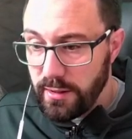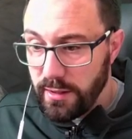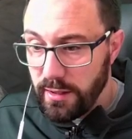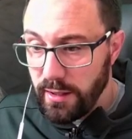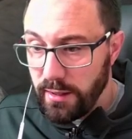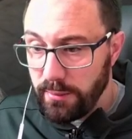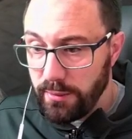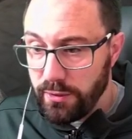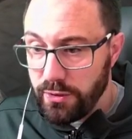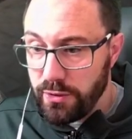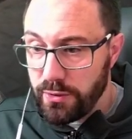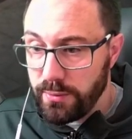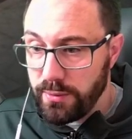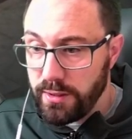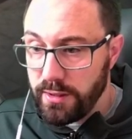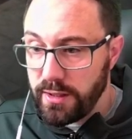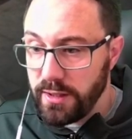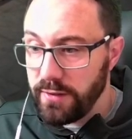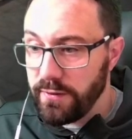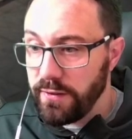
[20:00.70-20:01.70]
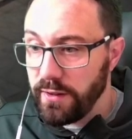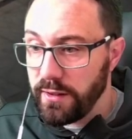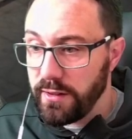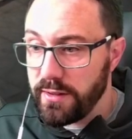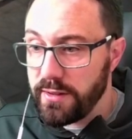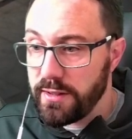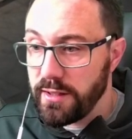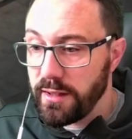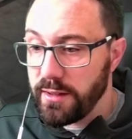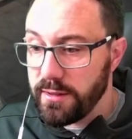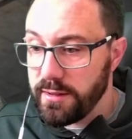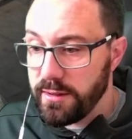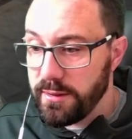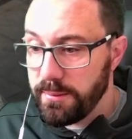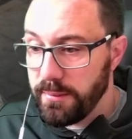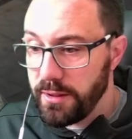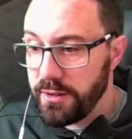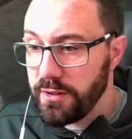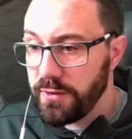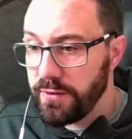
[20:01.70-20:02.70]
I'm not sure we did the advanced stats.
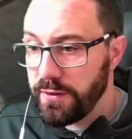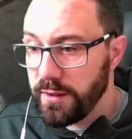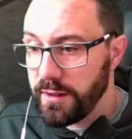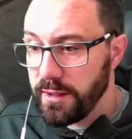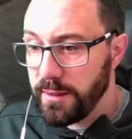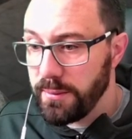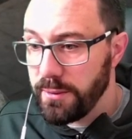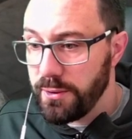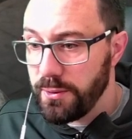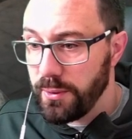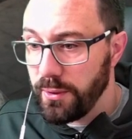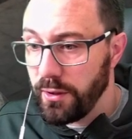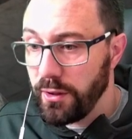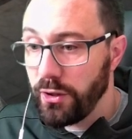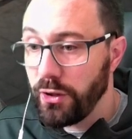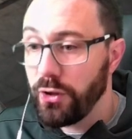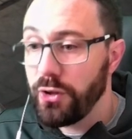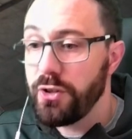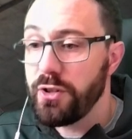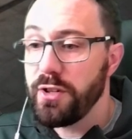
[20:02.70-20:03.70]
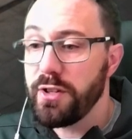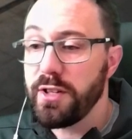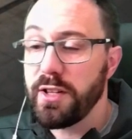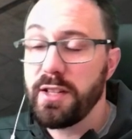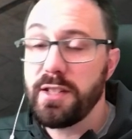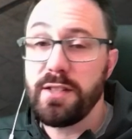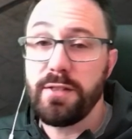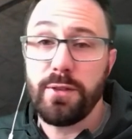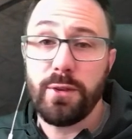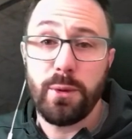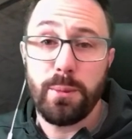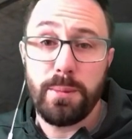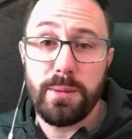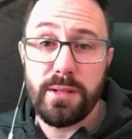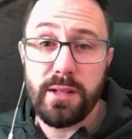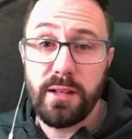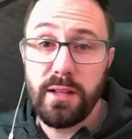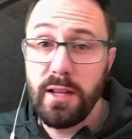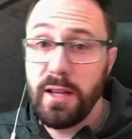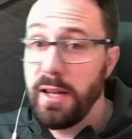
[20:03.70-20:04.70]
Magic find, how much we got?
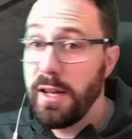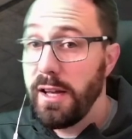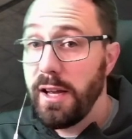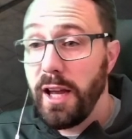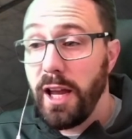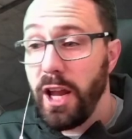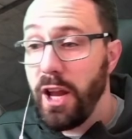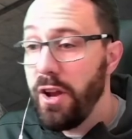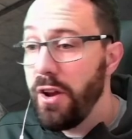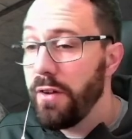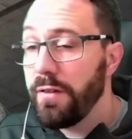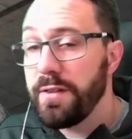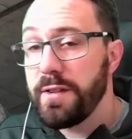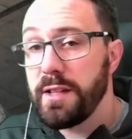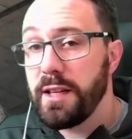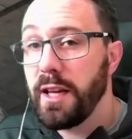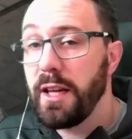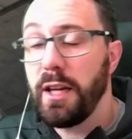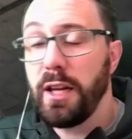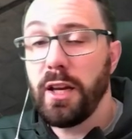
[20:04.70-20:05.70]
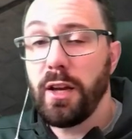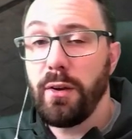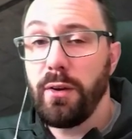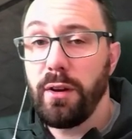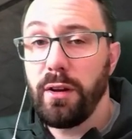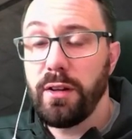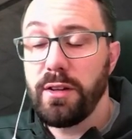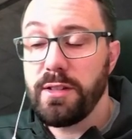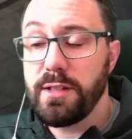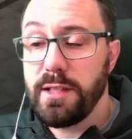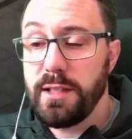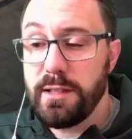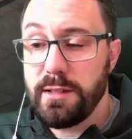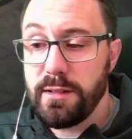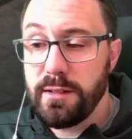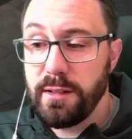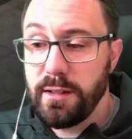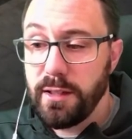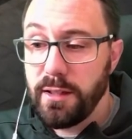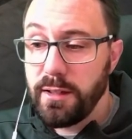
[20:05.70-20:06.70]
134%. Enough to get you going in a
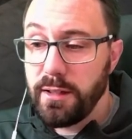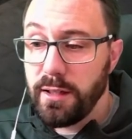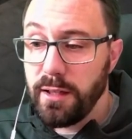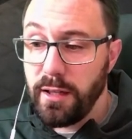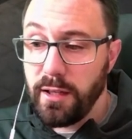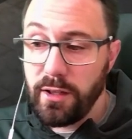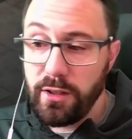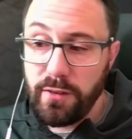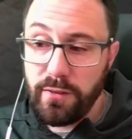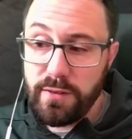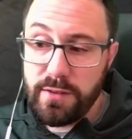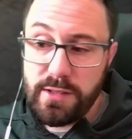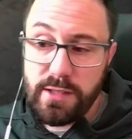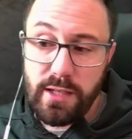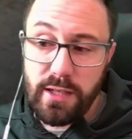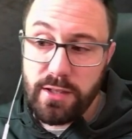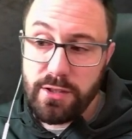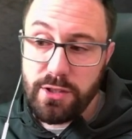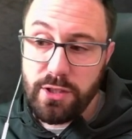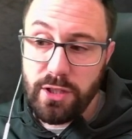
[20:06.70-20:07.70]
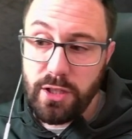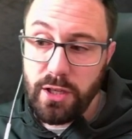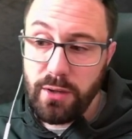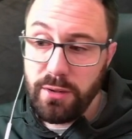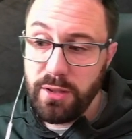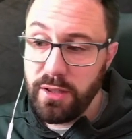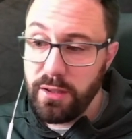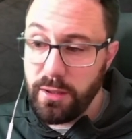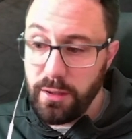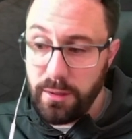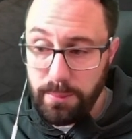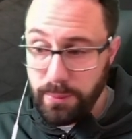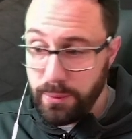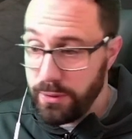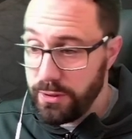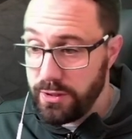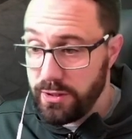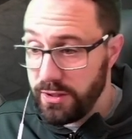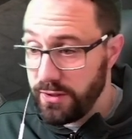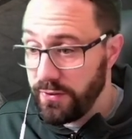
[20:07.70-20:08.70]
season, and obviously as you go you're going to
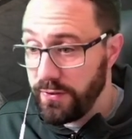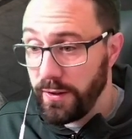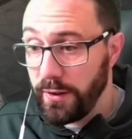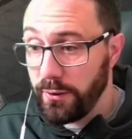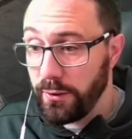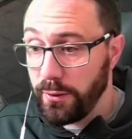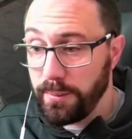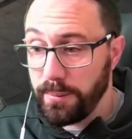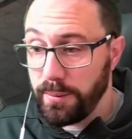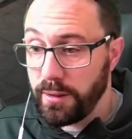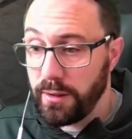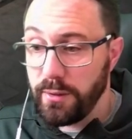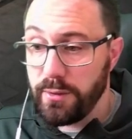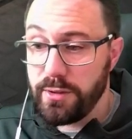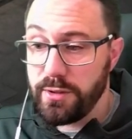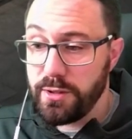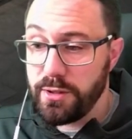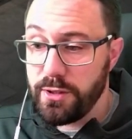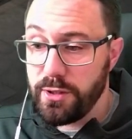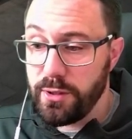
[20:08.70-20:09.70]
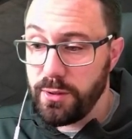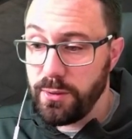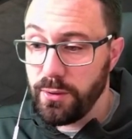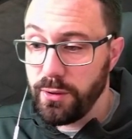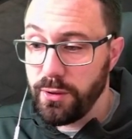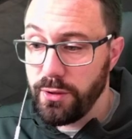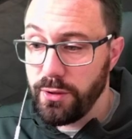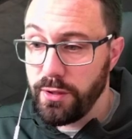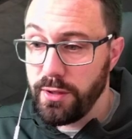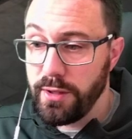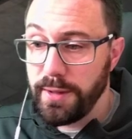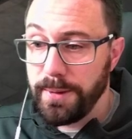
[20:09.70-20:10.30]
push this figure up close to 200.